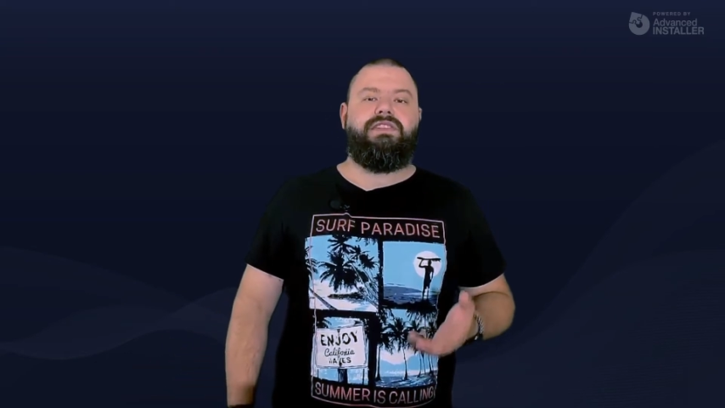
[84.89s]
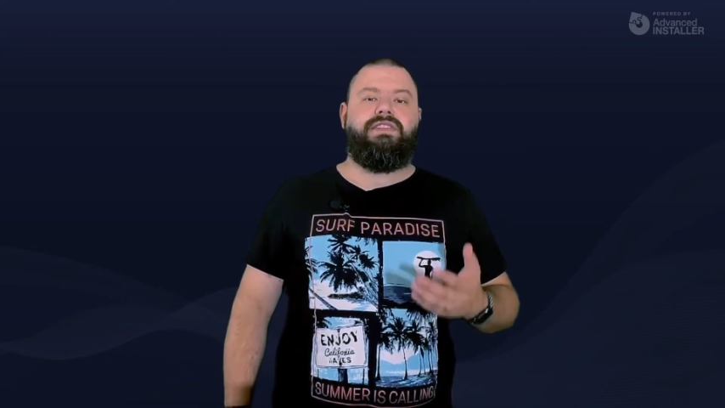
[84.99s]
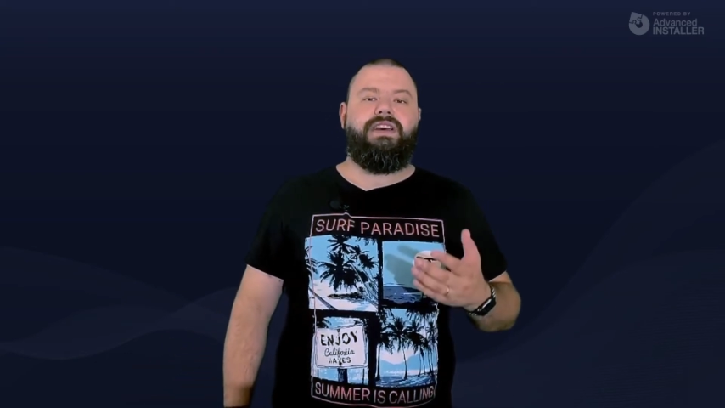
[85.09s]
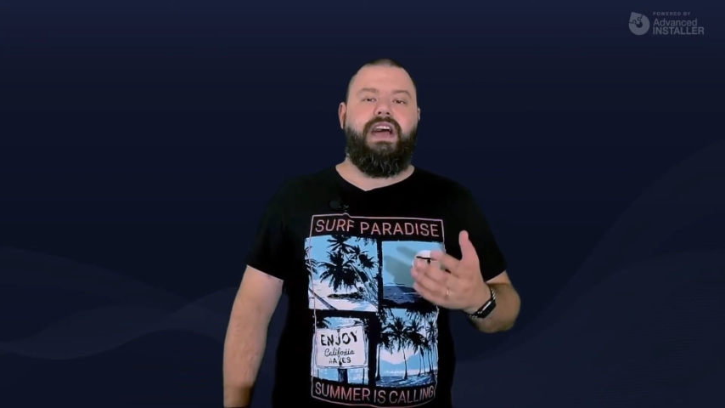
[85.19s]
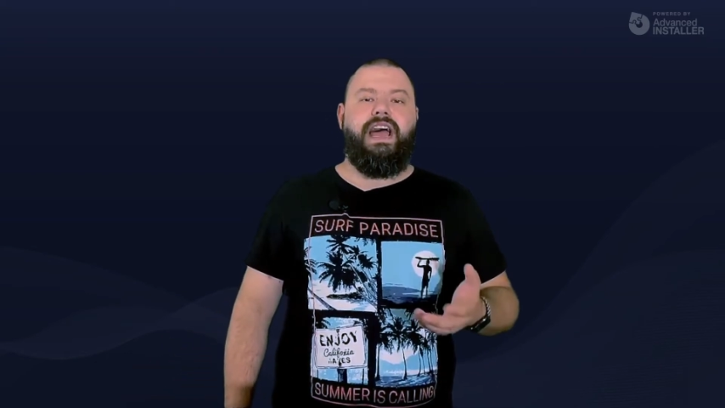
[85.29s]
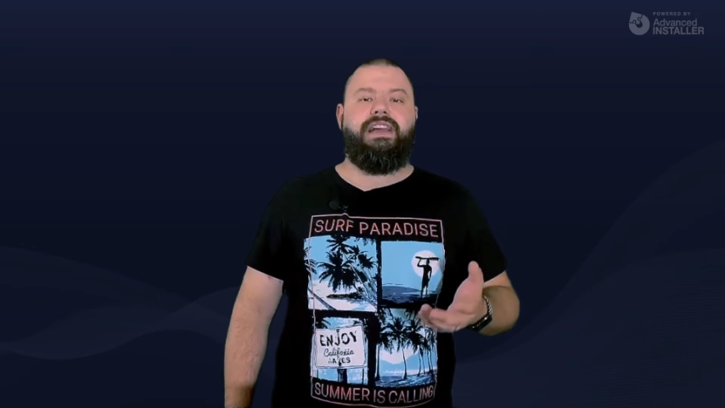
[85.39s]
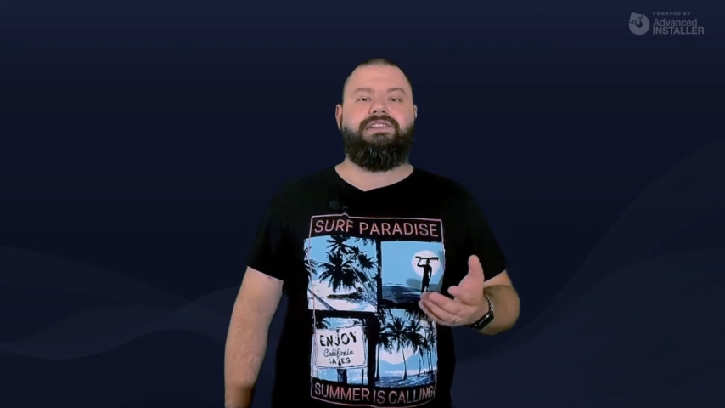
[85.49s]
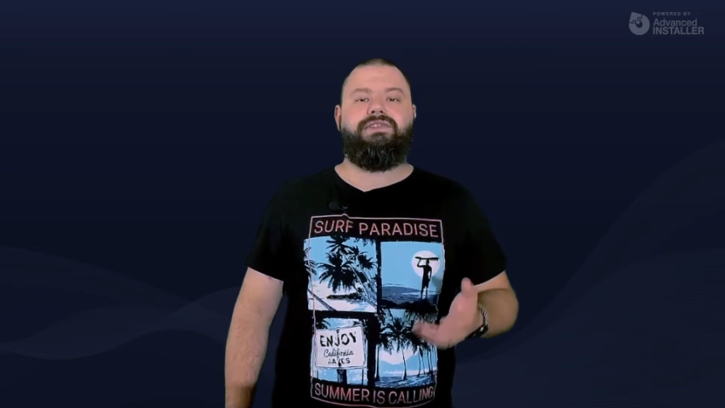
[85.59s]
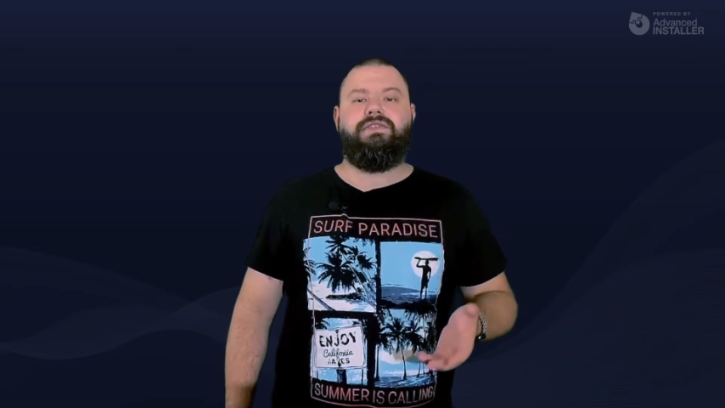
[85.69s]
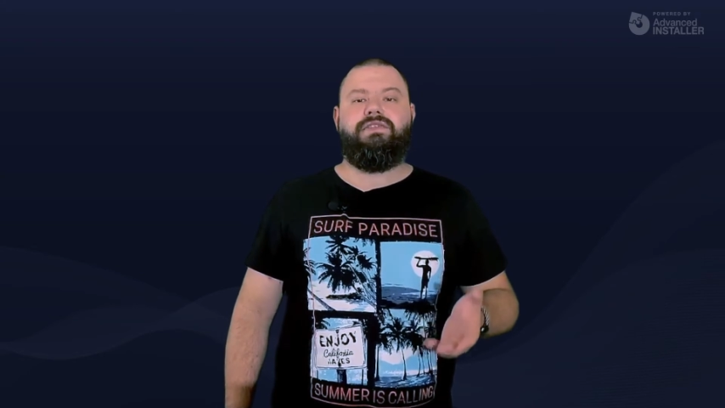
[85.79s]
on the
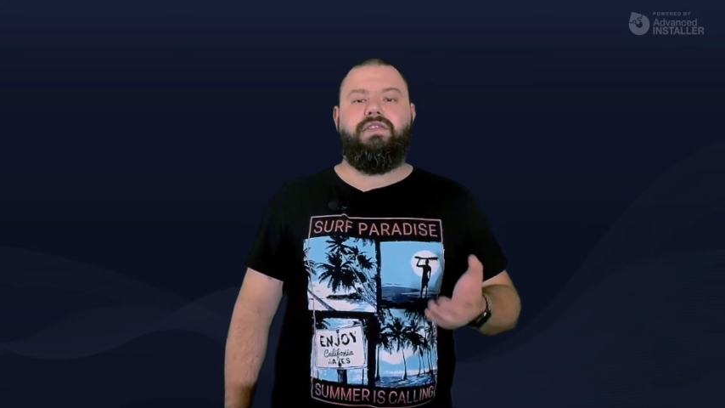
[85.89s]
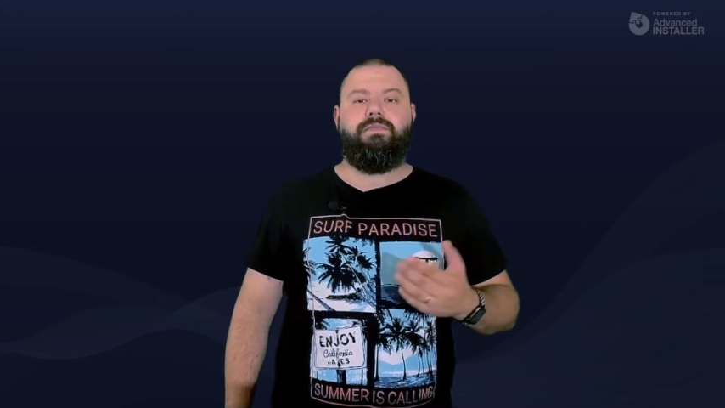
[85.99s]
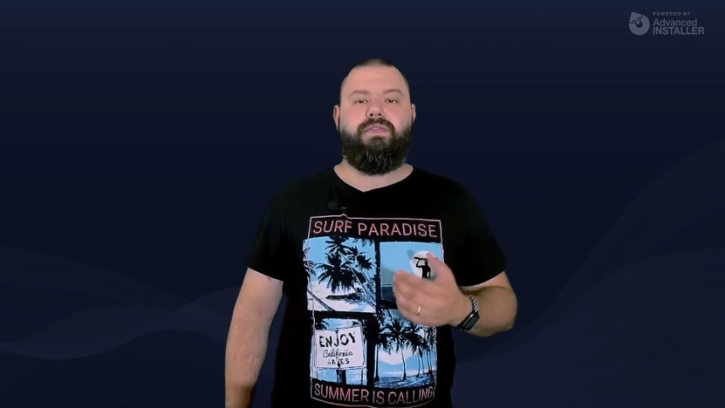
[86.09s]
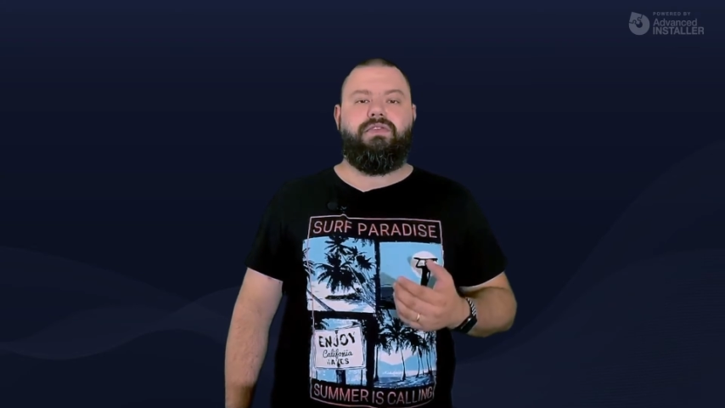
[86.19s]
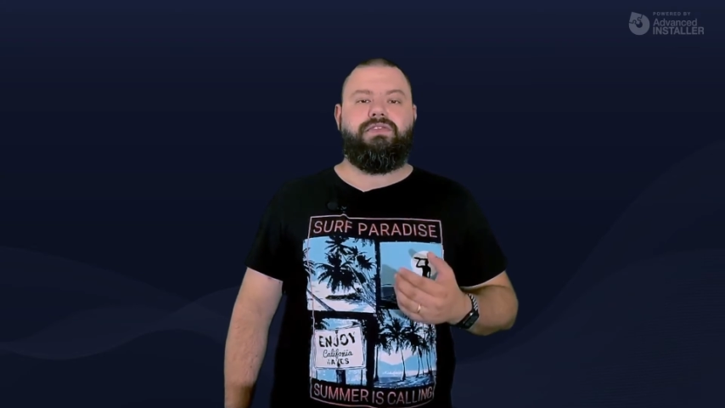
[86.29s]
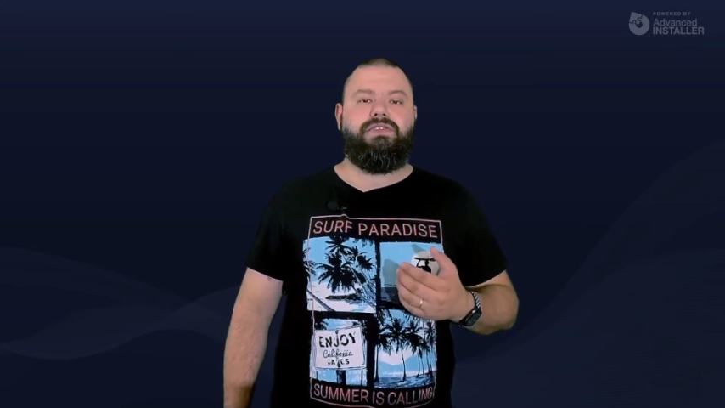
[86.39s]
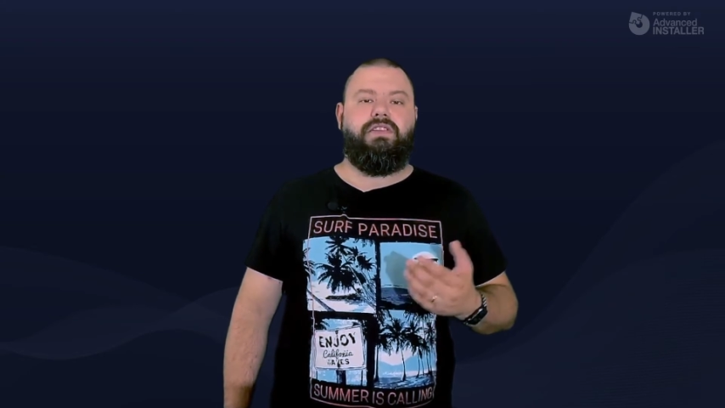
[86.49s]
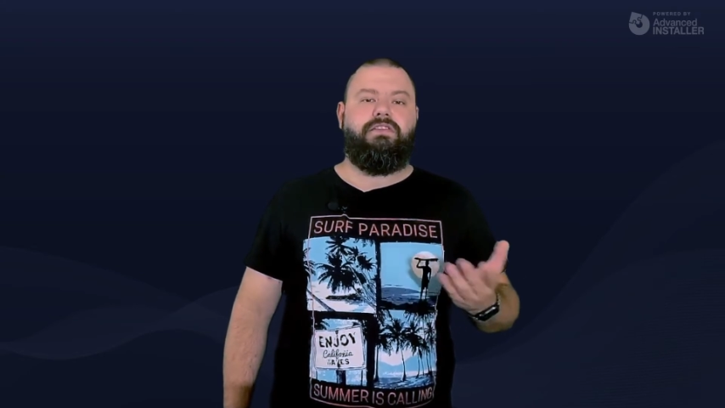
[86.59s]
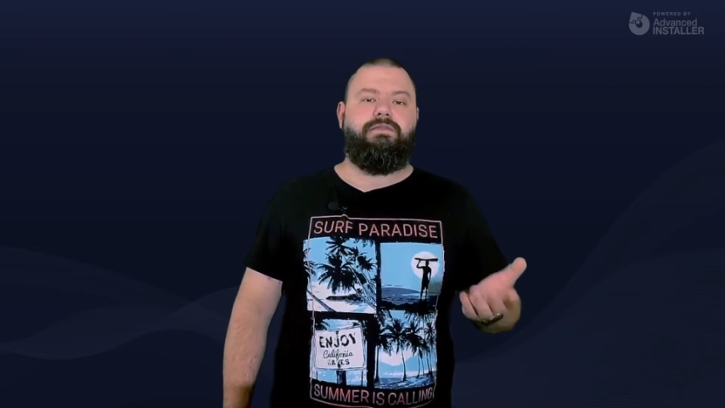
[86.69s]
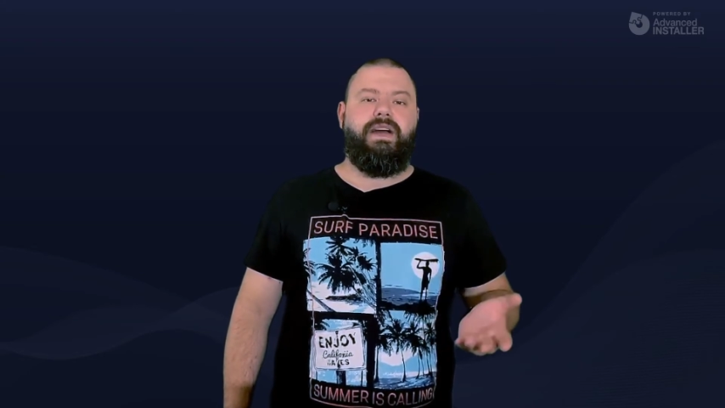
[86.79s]
hands-on approach
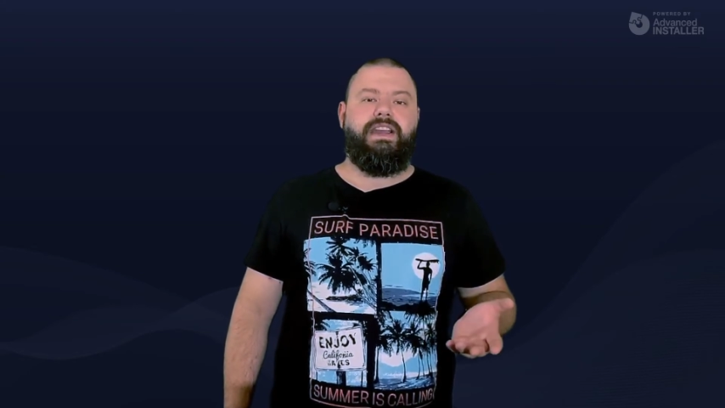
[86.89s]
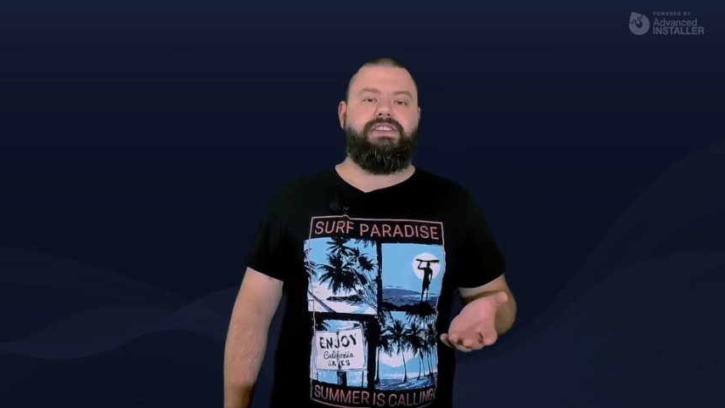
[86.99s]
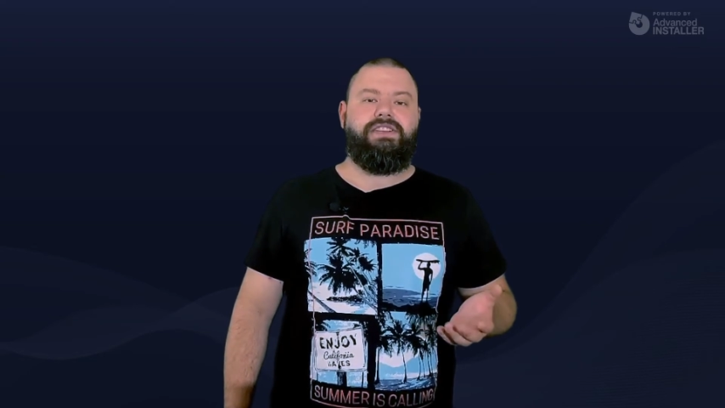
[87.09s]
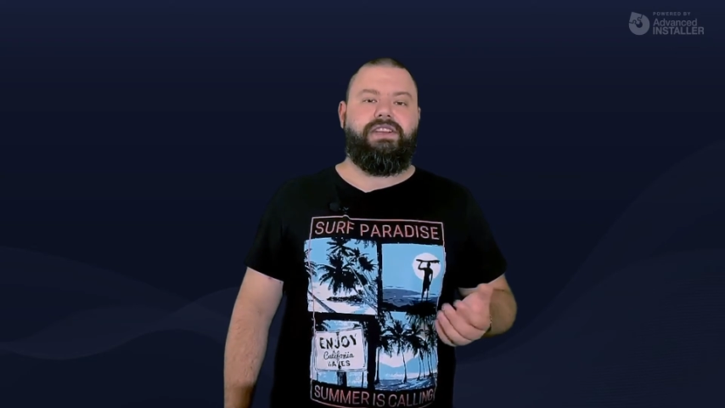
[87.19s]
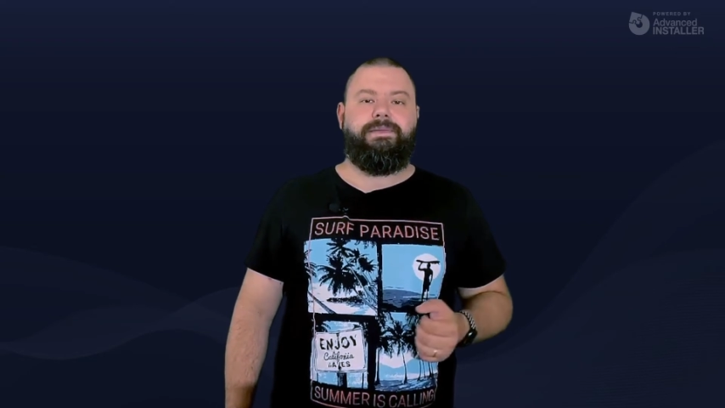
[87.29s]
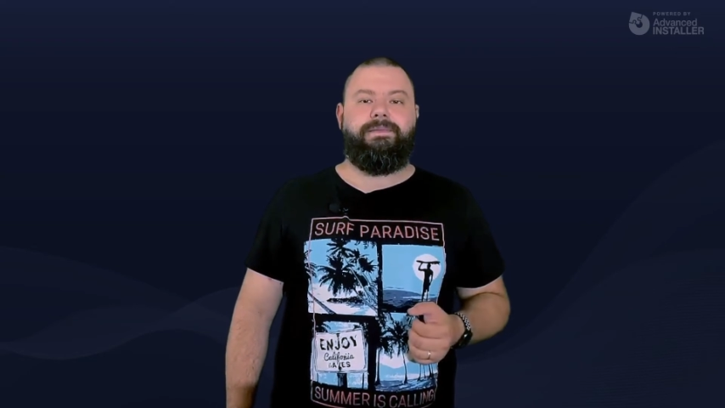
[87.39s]
of packaging.